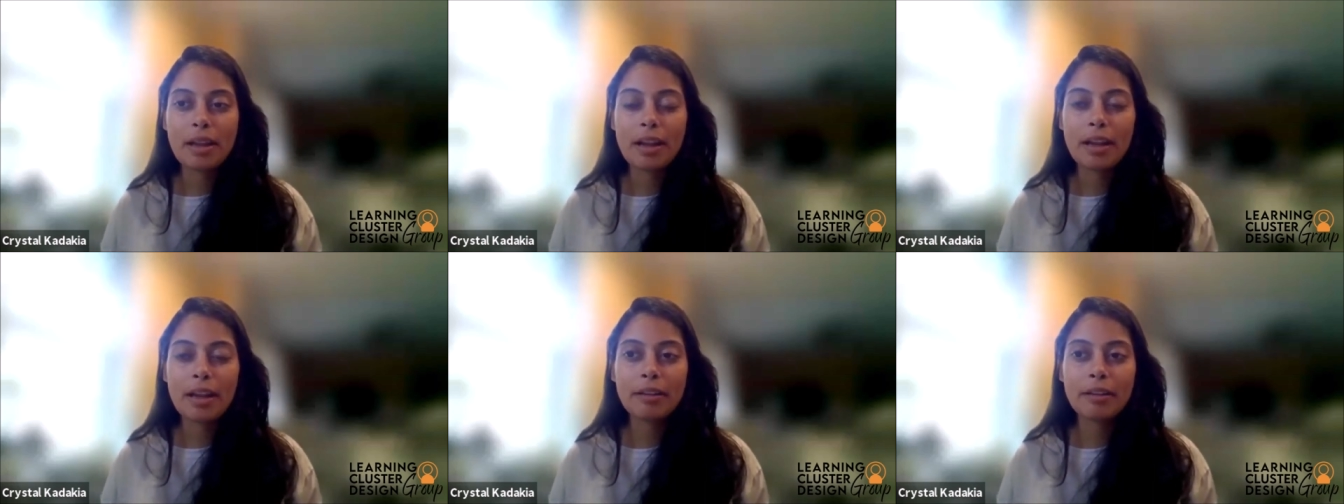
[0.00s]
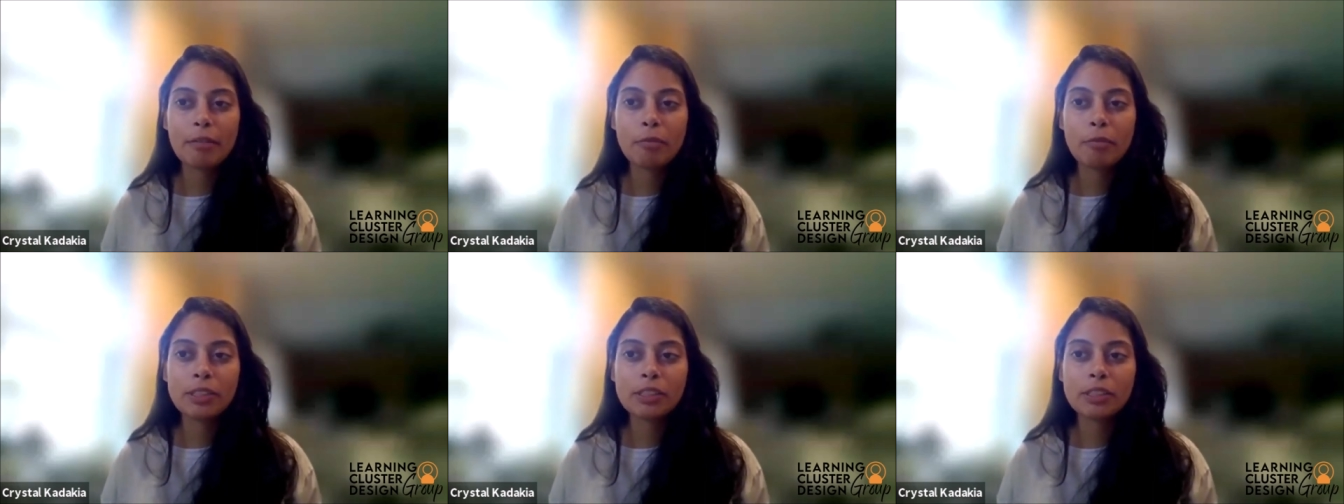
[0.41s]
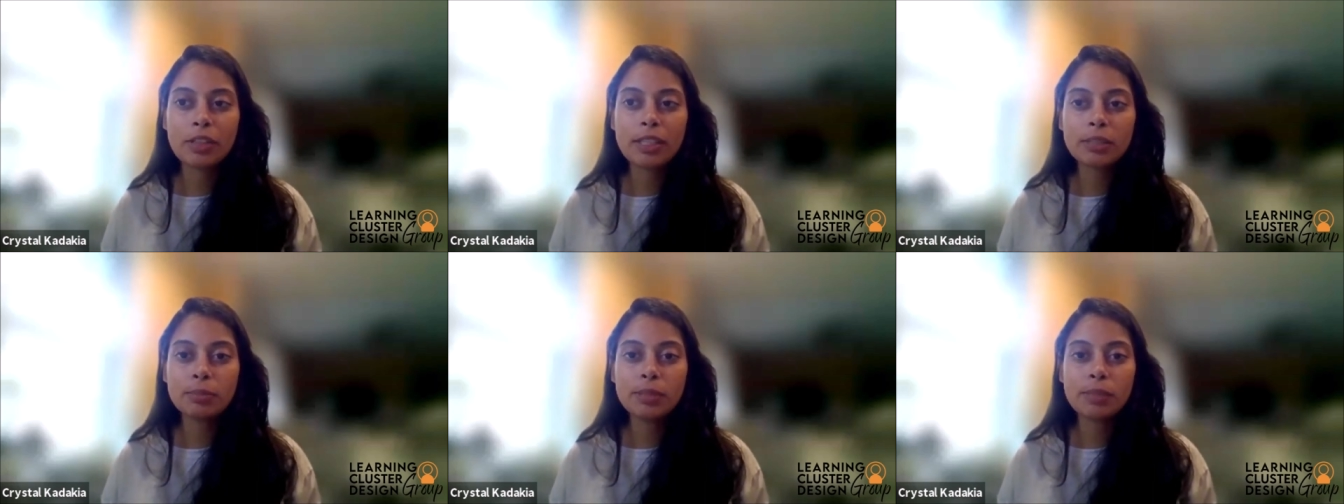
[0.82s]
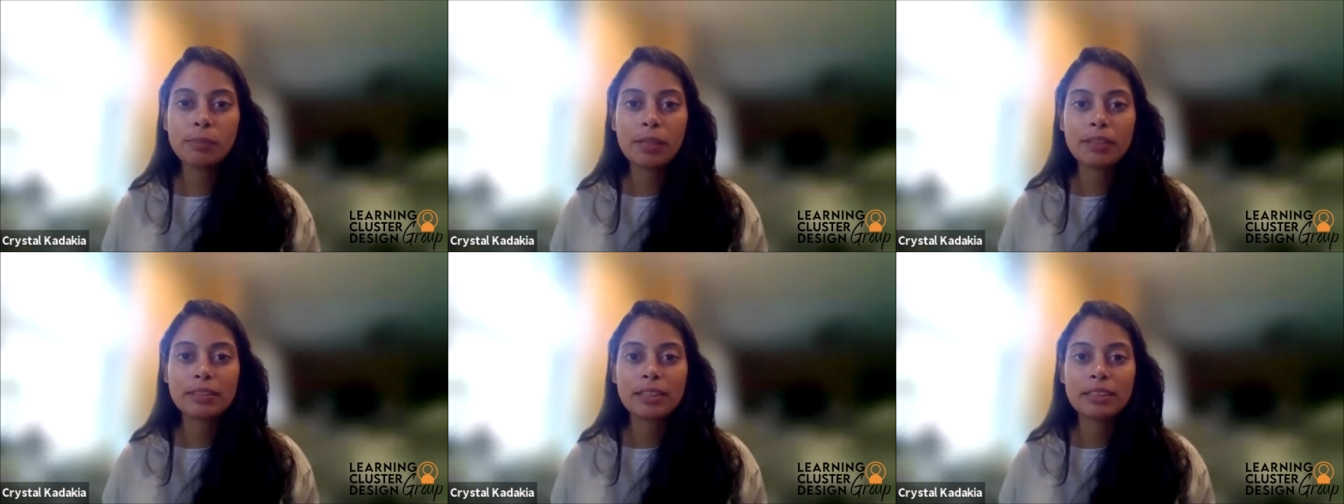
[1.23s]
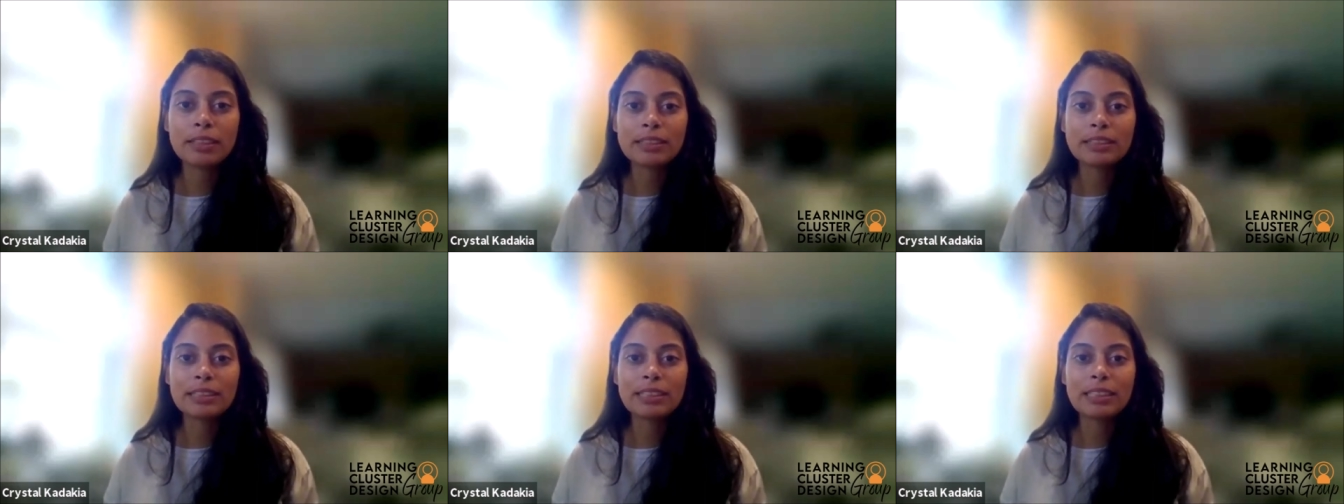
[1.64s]
I what strikes me about that
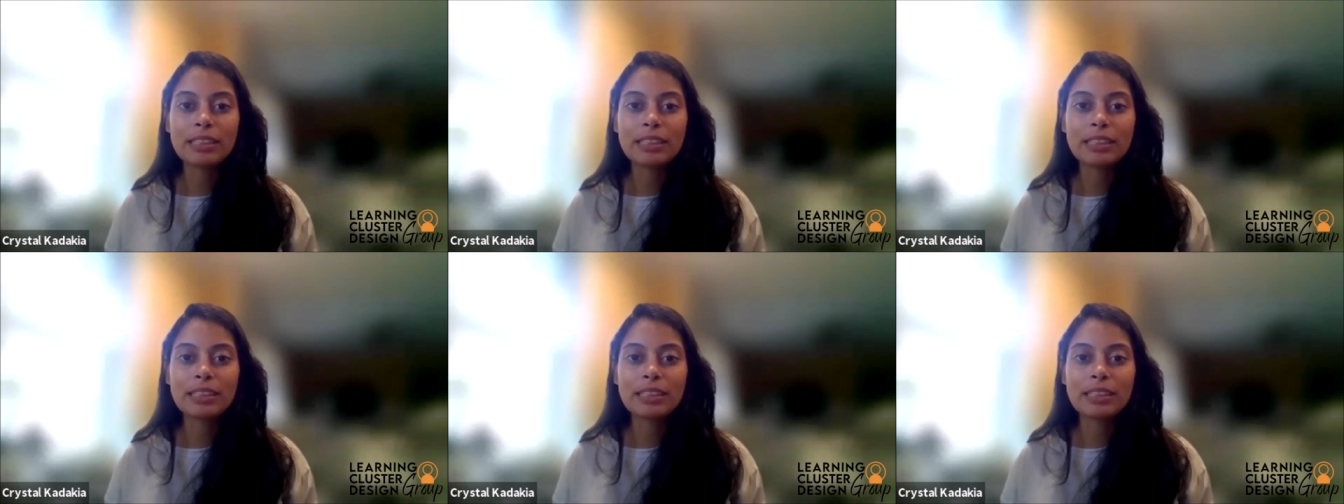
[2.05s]
is